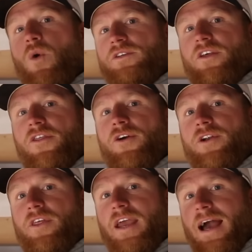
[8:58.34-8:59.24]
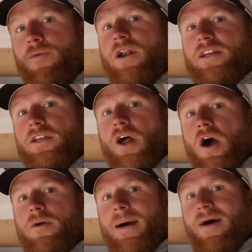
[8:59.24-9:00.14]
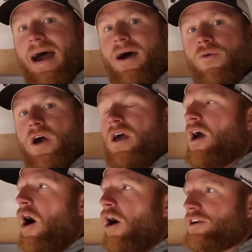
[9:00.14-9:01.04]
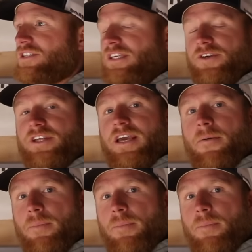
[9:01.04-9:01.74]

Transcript: was the third thing. I wanted to talk about how our ceiling